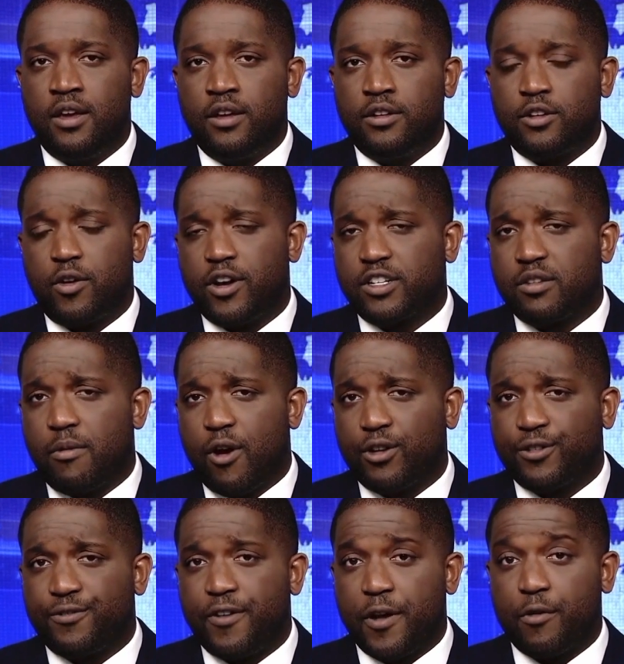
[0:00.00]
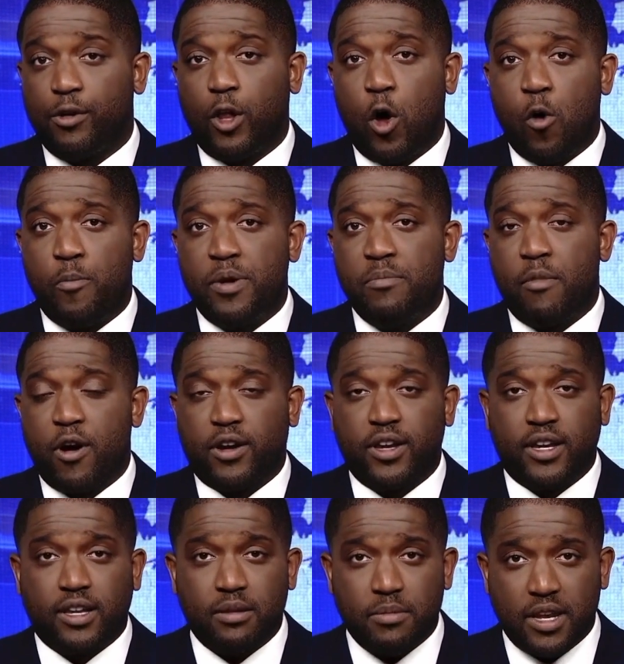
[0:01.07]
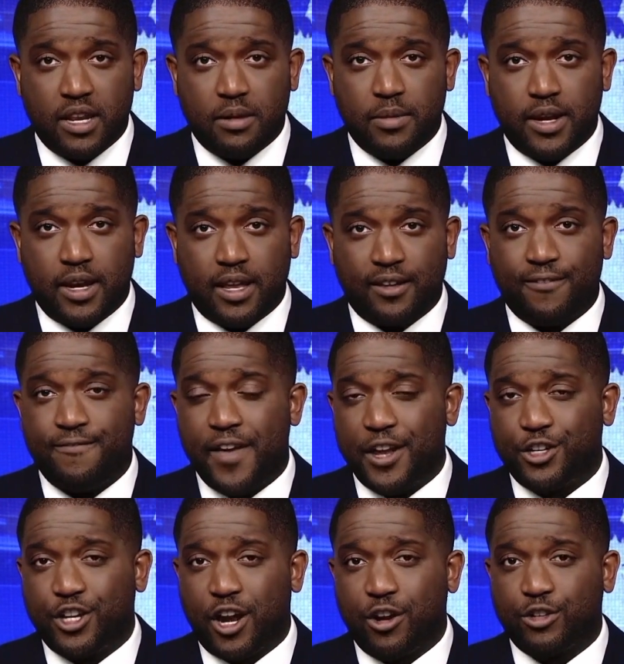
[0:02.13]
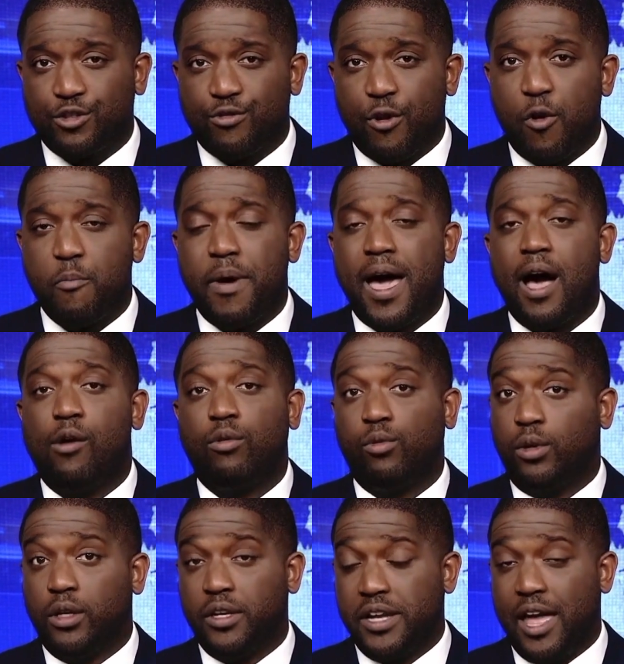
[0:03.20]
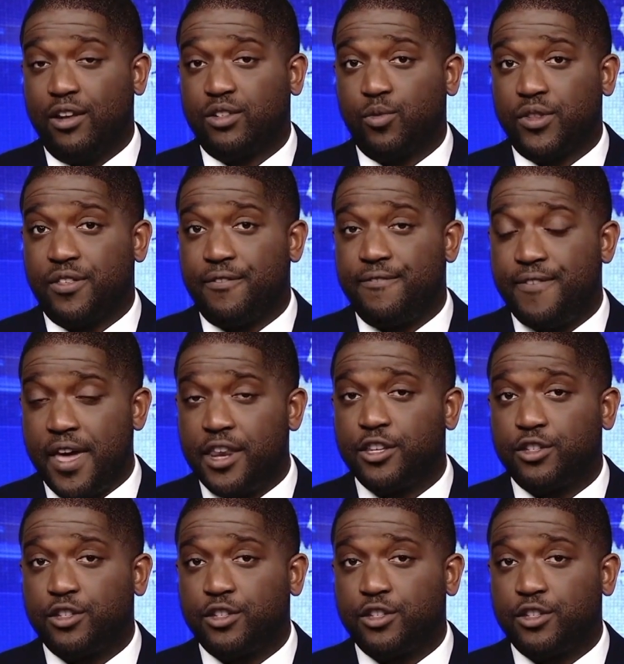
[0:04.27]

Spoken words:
During tomorrow's Federal Open Market Committee meeting, Fed Chair Jerome Powell will announce what the Fed is